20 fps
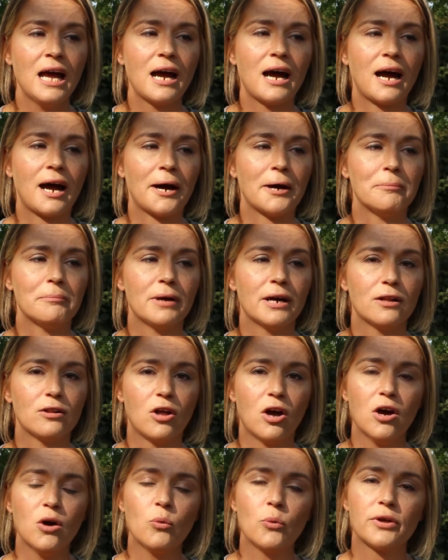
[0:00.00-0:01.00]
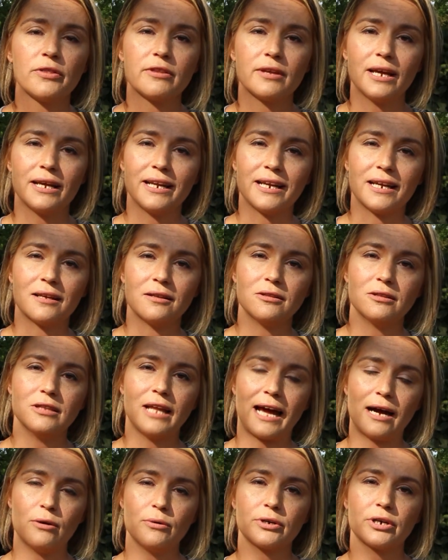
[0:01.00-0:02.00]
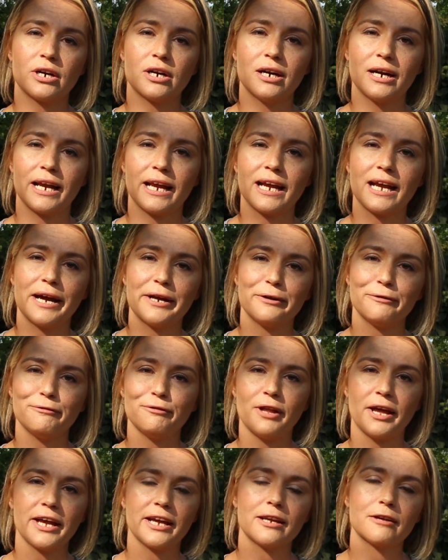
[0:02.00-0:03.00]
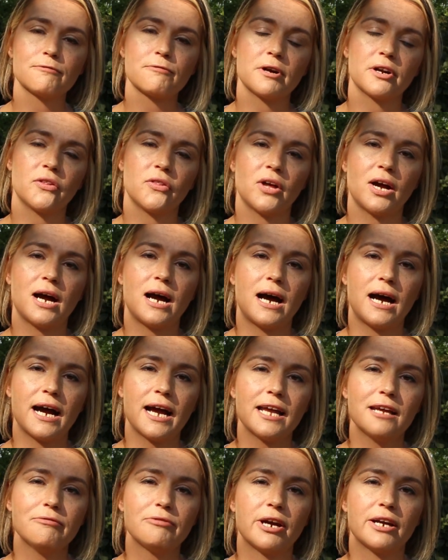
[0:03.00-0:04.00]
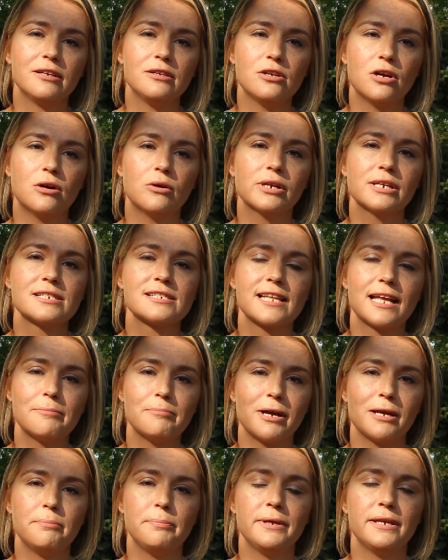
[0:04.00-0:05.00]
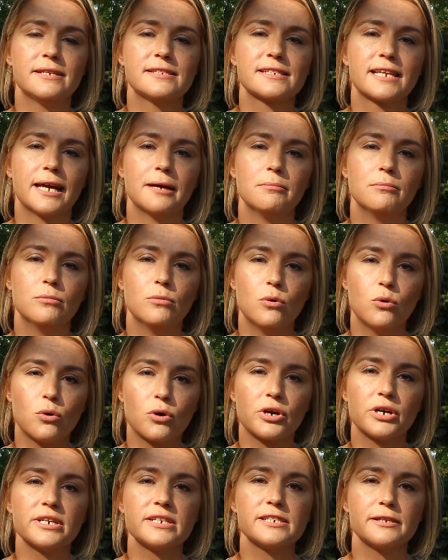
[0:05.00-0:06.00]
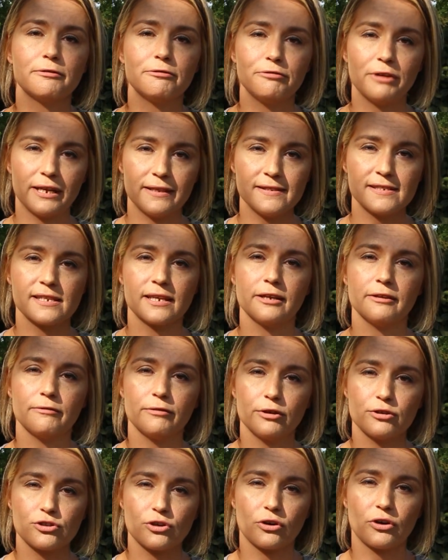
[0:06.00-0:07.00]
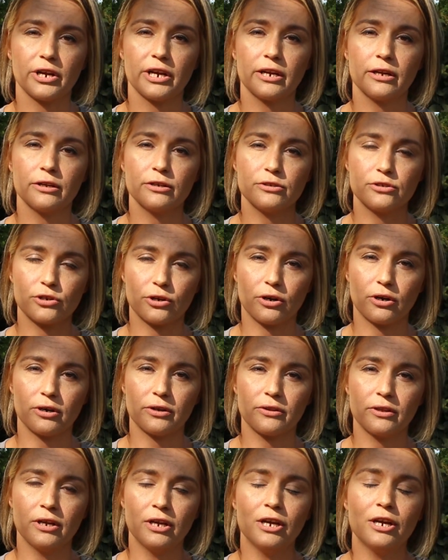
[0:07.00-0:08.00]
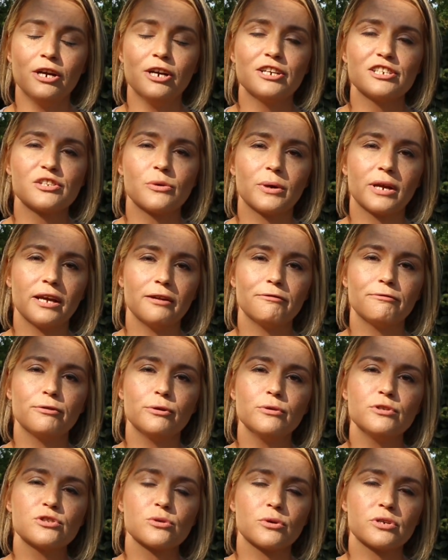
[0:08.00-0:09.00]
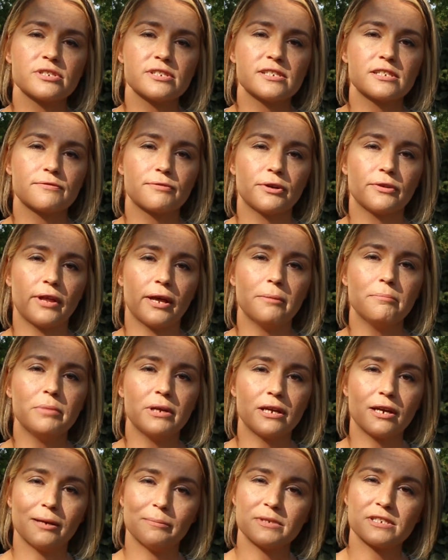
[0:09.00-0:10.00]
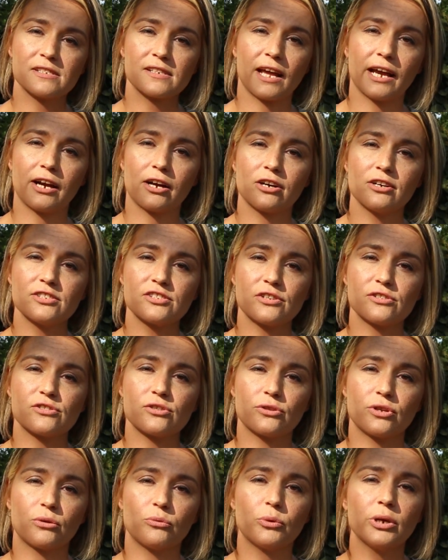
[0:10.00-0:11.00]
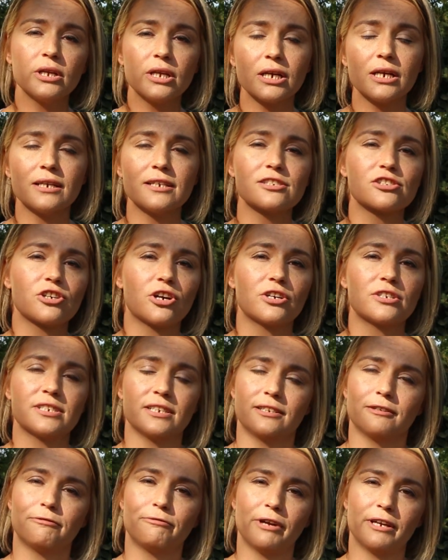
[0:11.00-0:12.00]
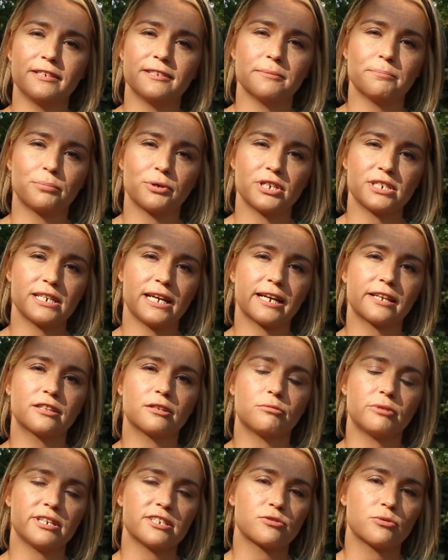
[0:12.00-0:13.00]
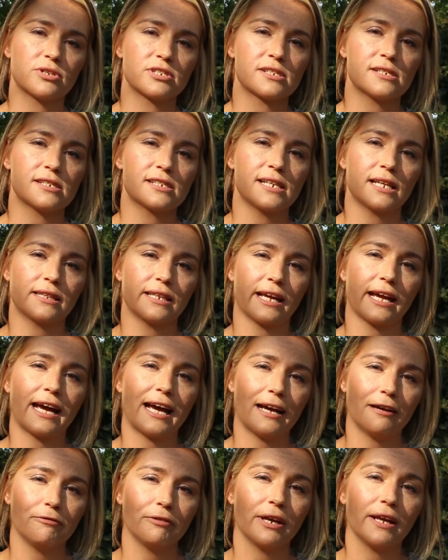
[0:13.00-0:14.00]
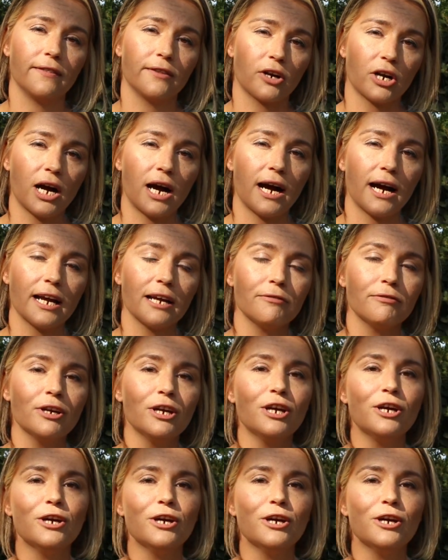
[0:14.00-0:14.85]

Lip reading: Along with getting louder and kind of flying in front of the hive, I noticed that my bees get more defensive during dearth. So again, food sources for them become scarce, so they're really going to start to defend and protect the resources that they have in their hive.